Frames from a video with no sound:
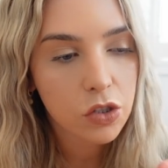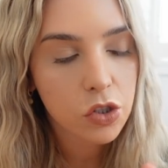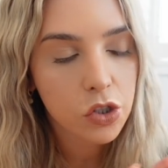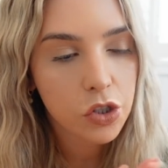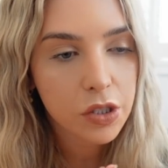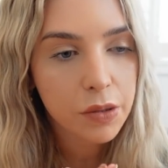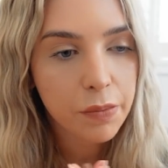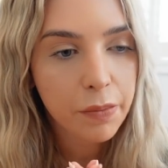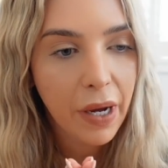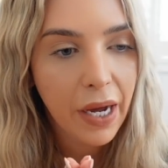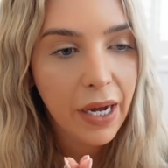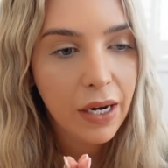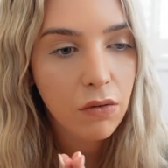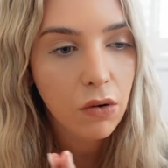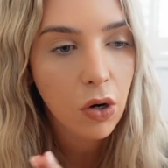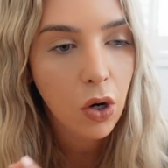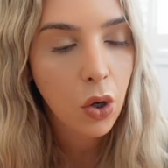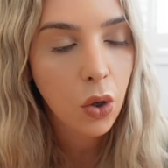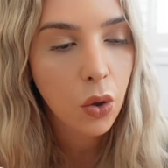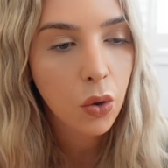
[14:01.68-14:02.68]
do some
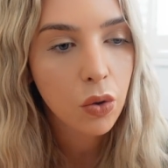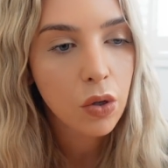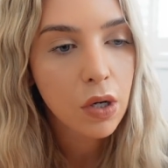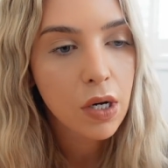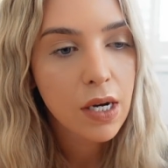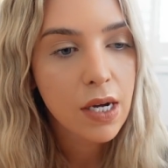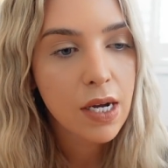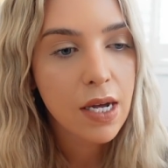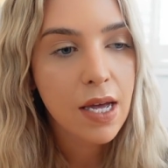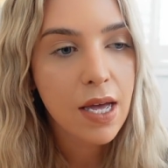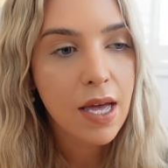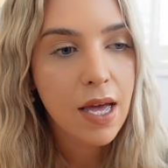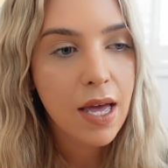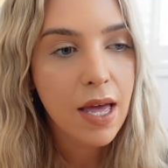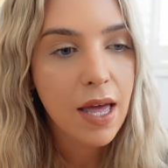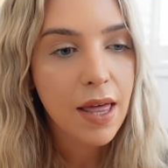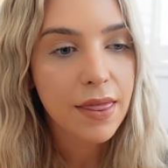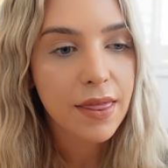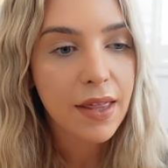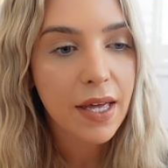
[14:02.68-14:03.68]
payroll,
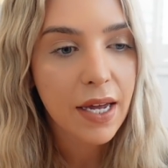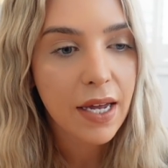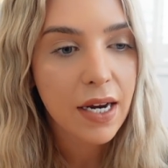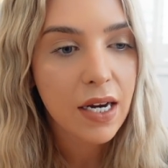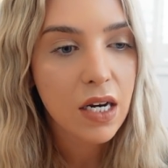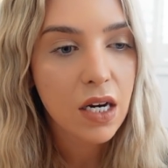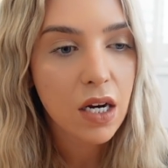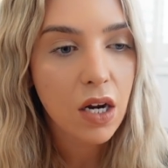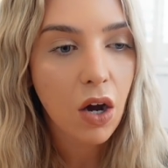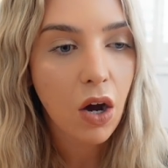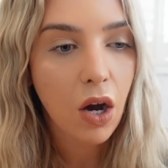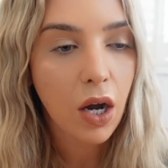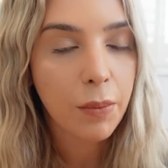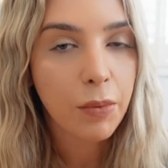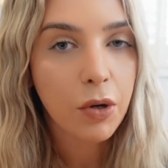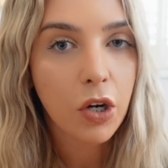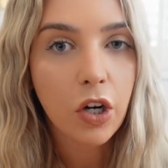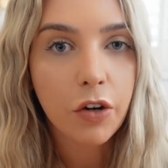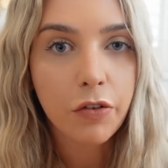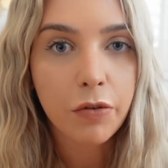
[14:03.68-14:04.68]
then I'm
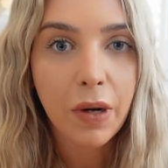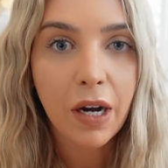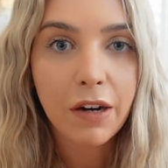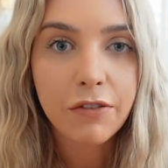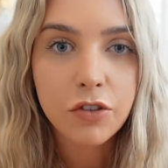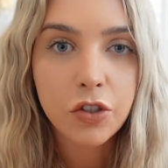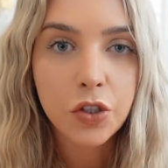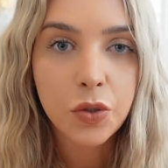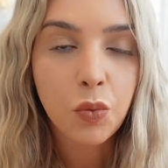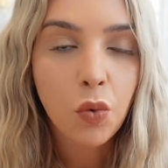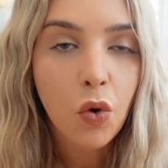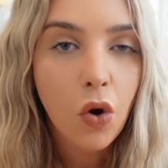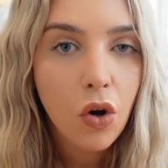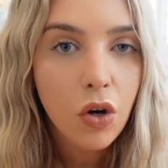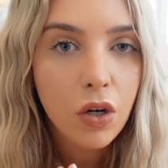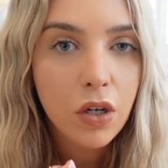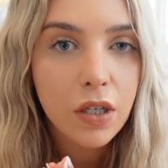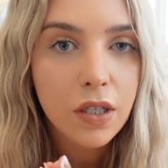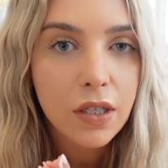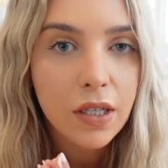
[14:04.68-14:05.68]
going to go for my afternoon
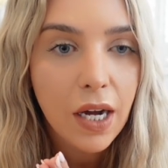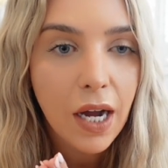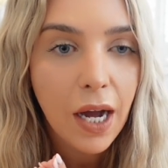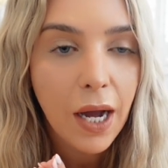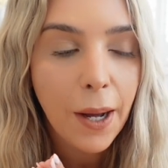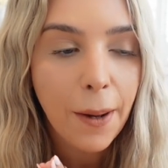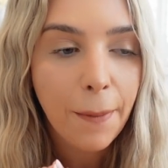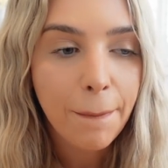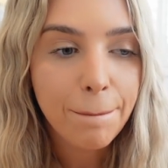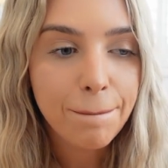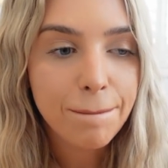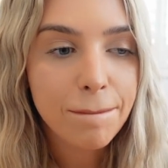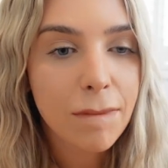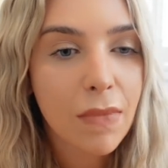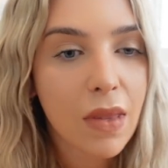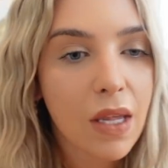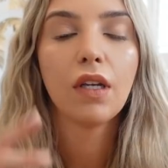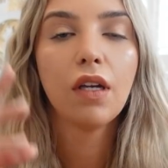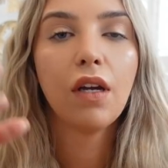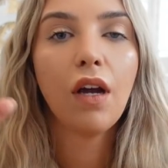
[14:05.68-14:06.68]
walk.
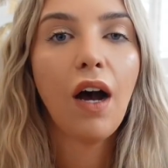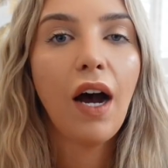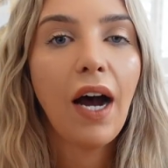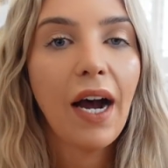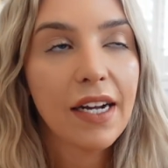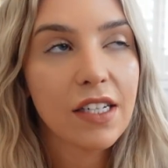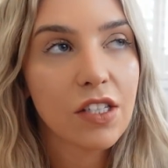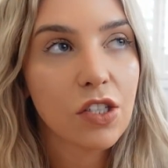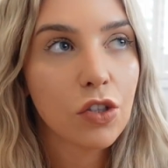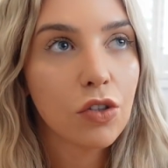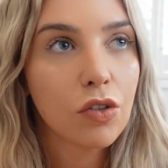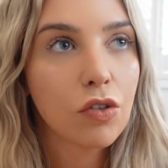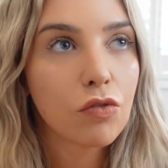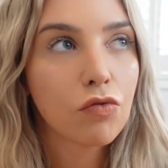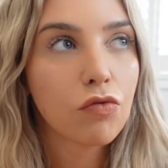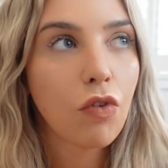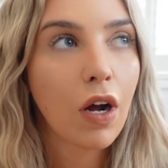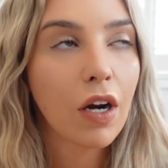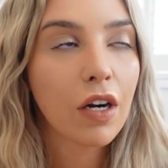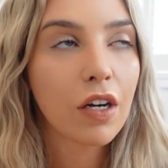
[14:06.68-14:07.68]
I had to
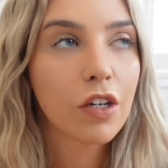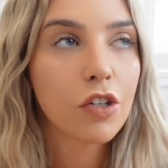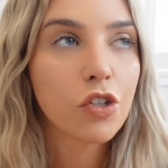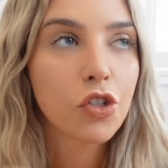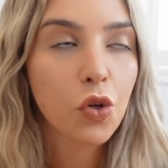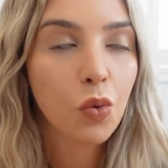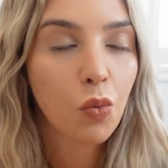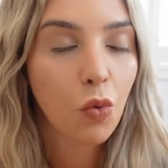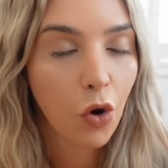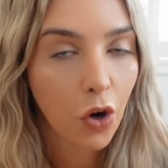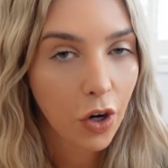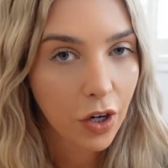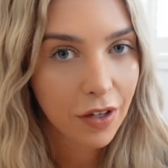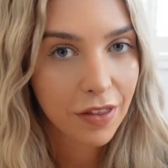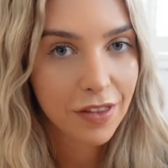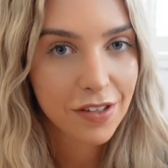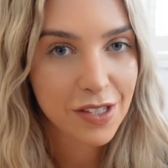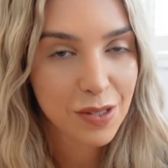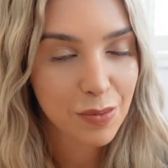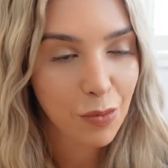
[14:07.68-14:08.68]
run to work
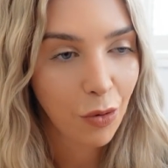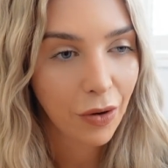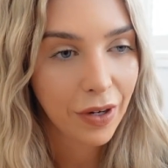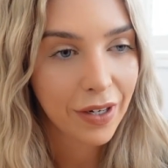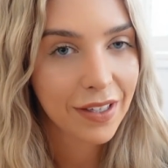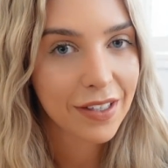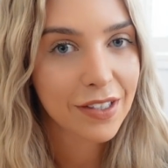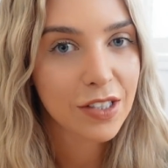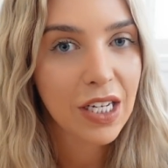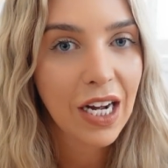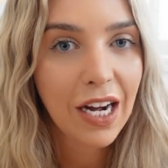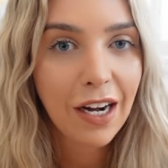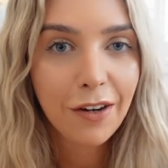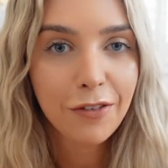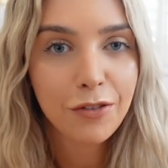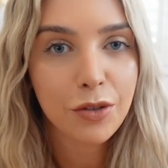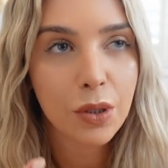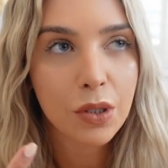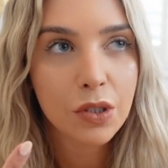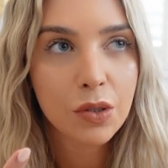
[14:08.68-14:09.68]
this morning because
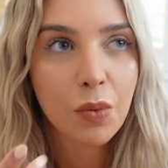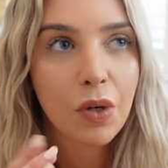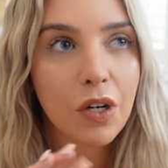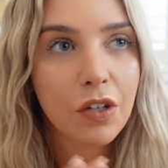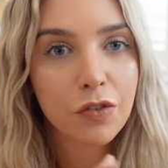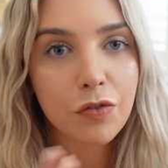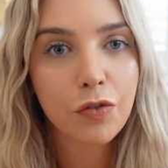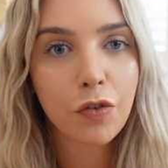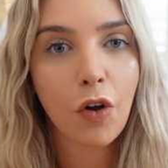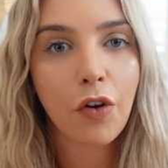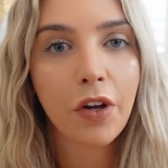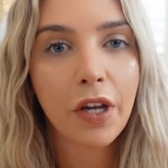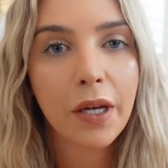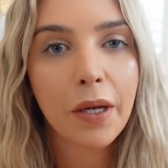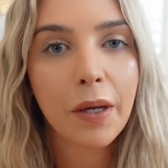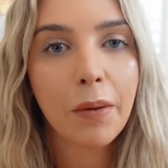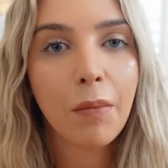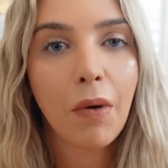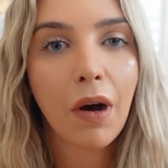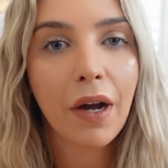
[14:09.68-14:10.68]
after when I was
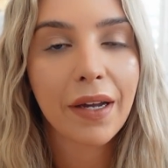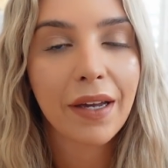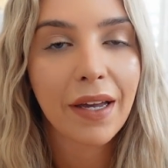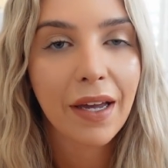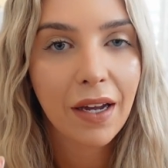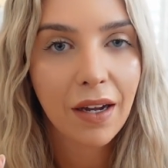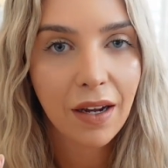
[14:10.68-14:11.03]
vlogging, my